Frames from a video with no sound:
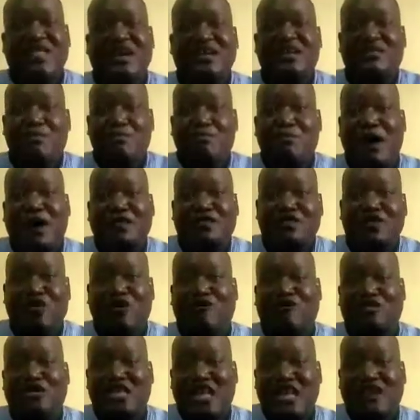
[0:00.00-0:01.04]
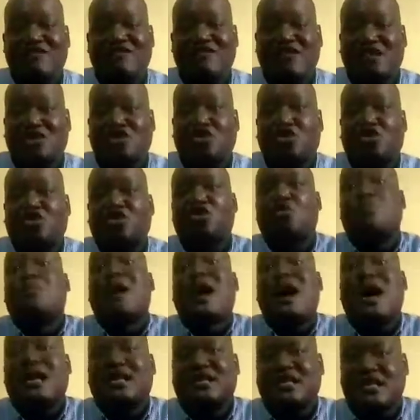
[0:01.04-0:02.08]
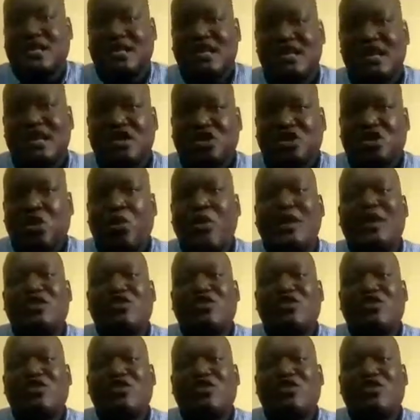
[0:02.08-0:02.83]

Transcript: that path of salvation to man. So when